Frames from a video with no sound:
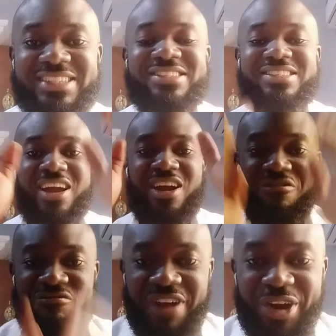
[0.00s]
this
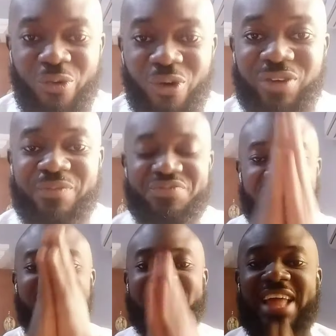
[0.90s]
very well.
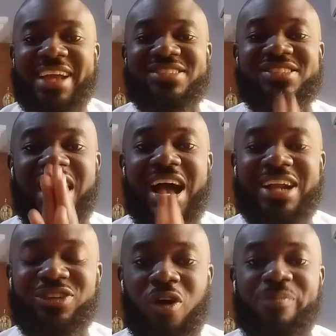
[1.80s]
Thanks
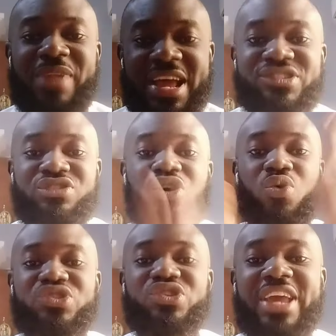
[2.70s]
and God bless.
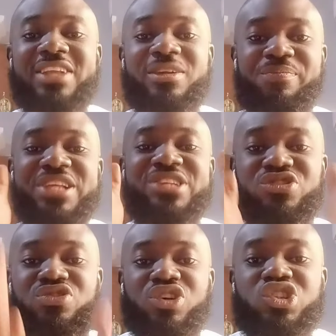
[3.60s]
Once again,
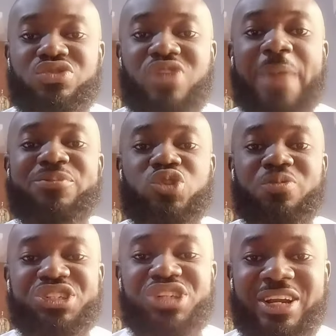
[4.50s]
please subscribe to
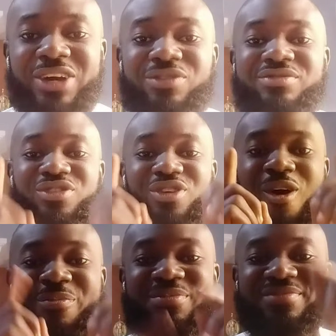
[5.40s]
my channel
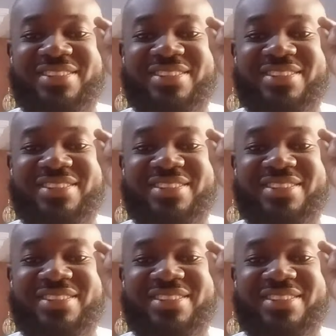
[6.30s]
or